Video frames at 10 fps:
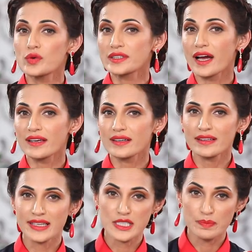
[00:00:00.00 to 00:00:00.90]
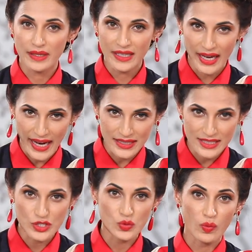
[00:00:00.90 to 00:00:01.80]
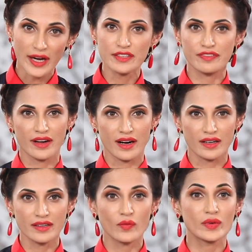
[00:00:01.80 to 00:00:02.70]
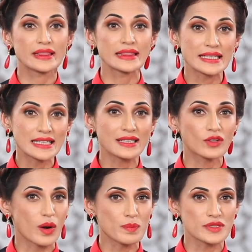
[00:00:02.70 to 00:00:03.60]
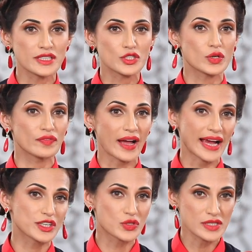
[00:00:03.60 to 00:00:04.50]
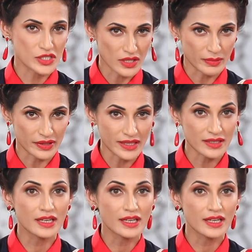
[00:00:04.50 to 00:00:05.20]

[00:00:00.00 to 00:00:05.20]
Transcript: Food color is being added to white flour with little composition of actual turmeric